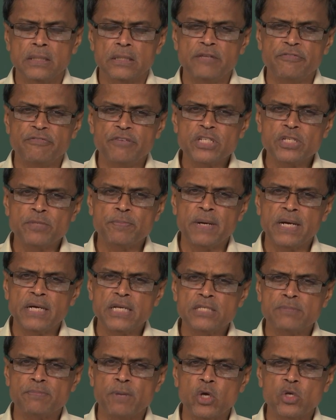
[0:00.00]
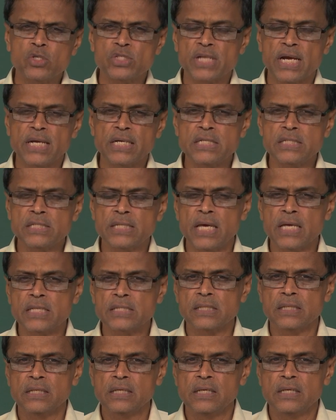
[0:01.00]
The first part is
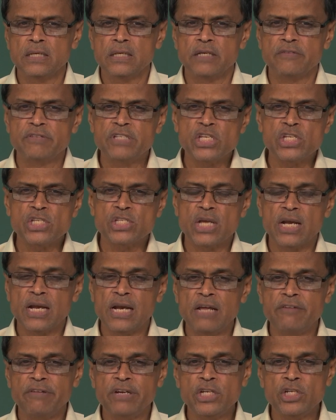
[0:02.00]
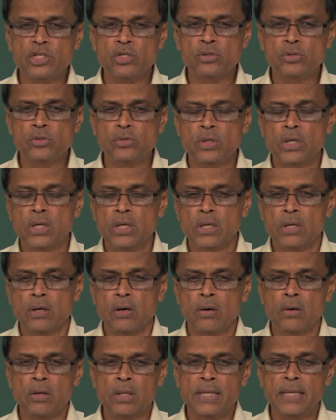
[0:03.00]
biostatistics which is relevant to
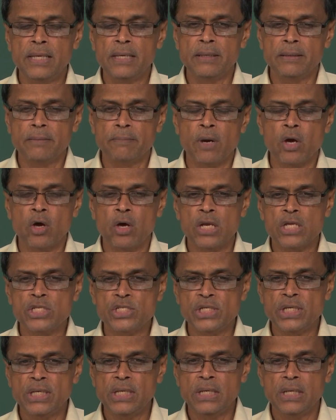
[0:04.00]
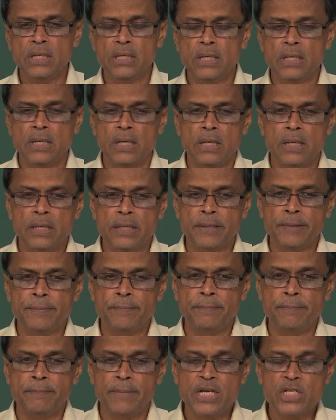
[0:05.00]
all the biology,
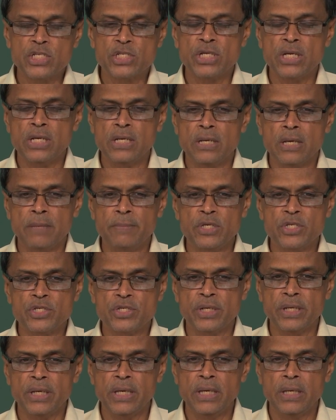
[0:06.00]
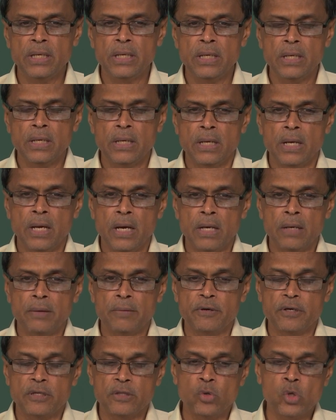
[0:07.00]
um, medicinal chemistry,
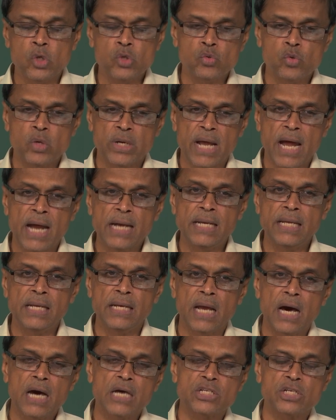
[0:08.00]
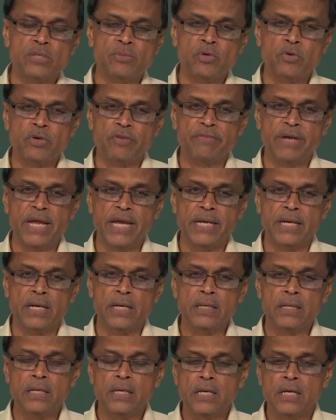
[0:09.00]
uh, those who are handling large amount of
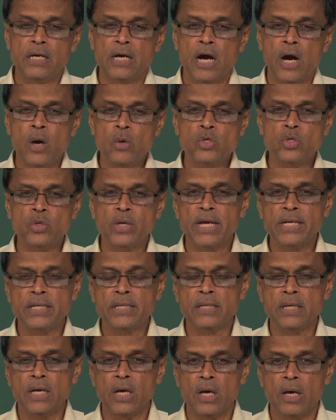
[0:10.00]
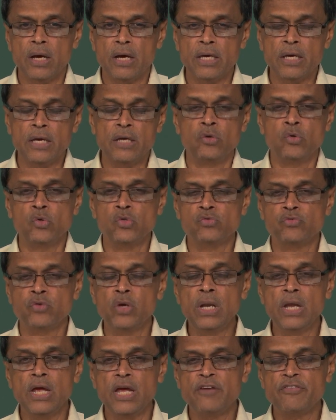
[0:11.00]
data, how to get uh,
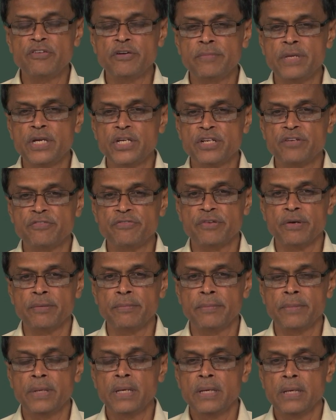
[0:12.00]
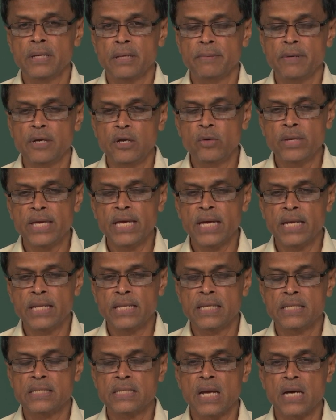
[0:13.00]
useful information from by looking
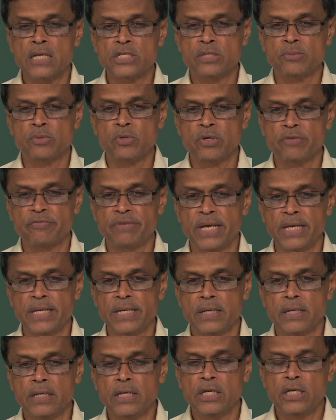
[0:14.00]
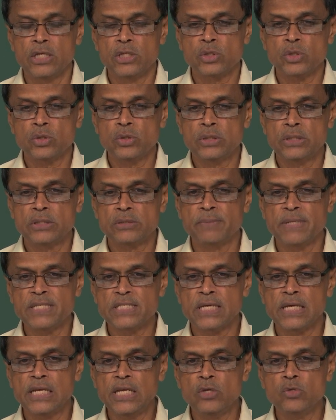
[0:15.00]
at this large amount of data. So, it is
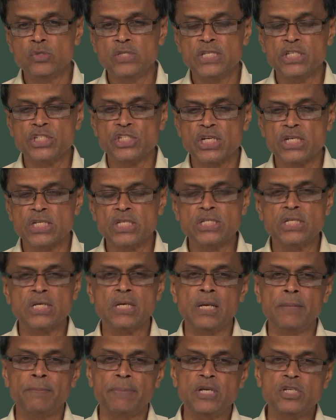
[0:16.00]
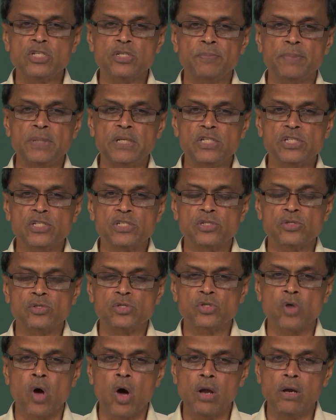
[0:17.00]
basically using statistical principles to
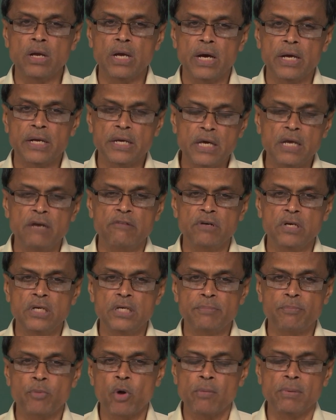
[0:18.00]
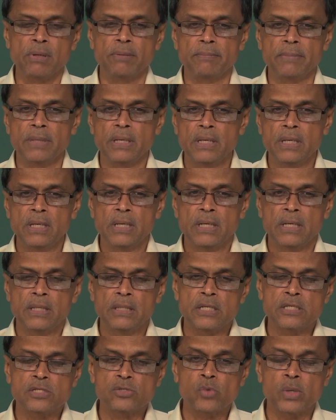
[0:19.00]
solve real world problem
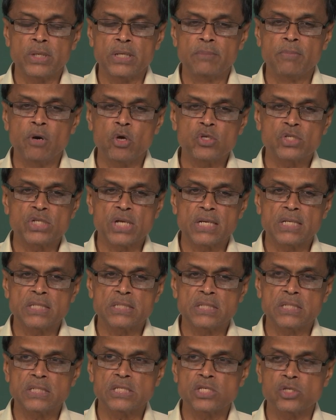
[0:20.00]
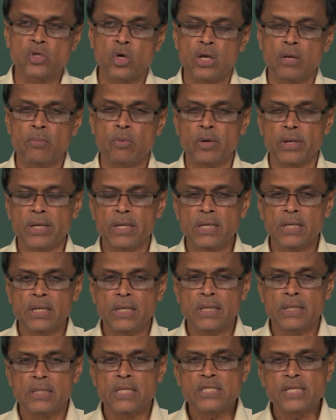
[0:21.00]
and that is what biostatistics is all about.
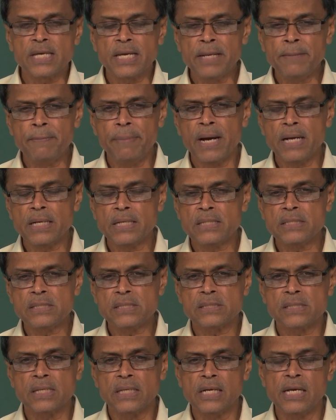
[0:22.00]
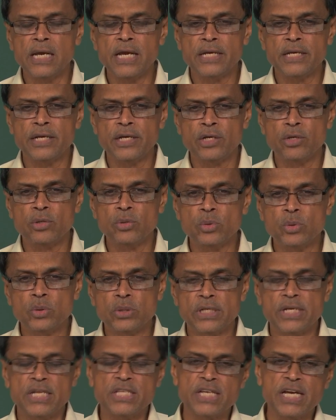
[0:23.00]
The second part is uh, related to
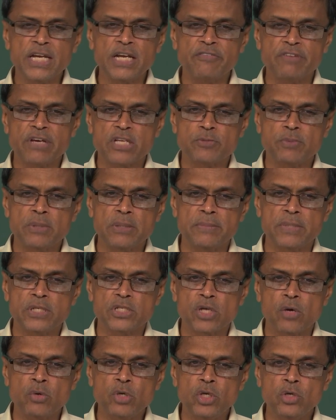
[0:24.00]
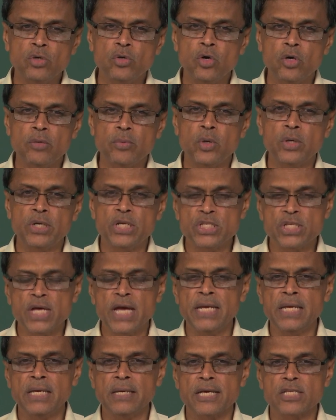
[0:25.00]
the design of experiments. How do you go about
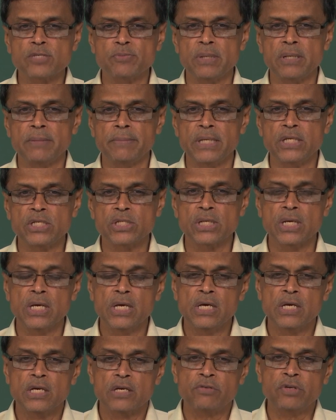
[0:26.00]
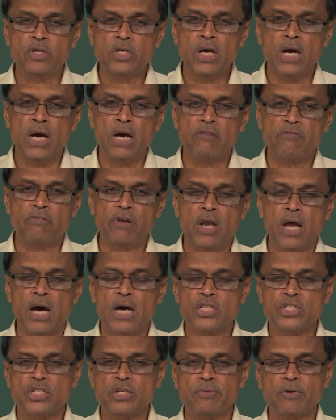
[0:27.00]
designing experiments when you have a
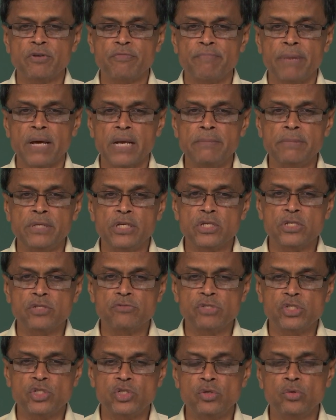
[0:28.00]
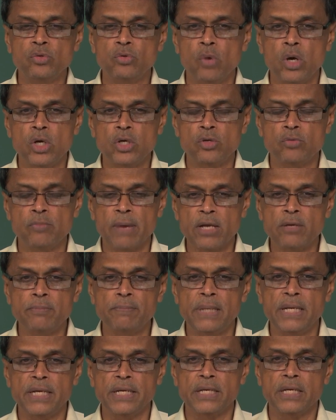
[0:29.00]
large number of parameters which you want to
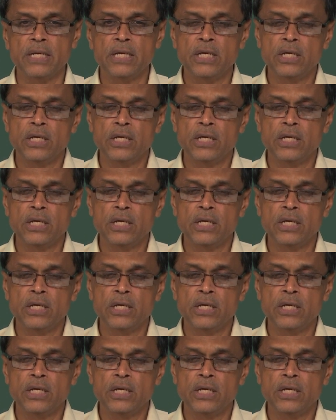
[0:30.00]
manipulate?